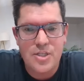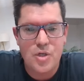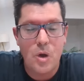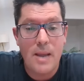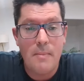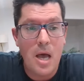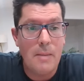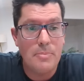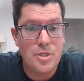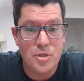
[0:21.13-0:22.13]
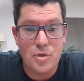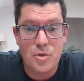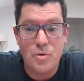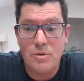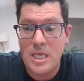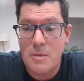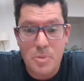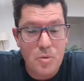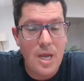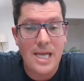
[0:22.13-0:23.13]
so I'm up to keep
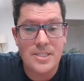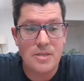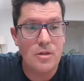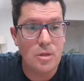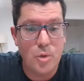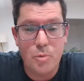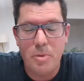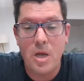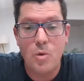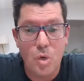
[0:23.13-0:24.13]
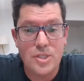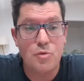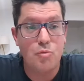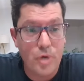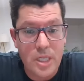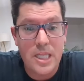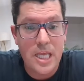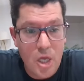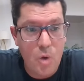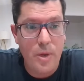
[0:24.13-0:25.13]
you guys in the loop on what's really
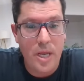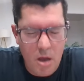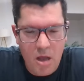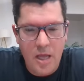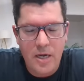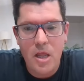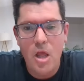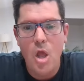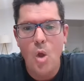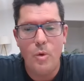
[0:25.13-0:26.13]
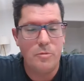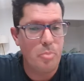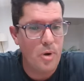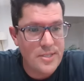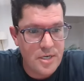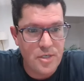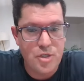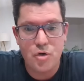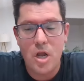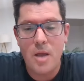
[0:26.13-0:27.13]
going on with President
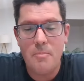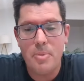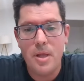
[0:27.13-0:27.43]
Trump,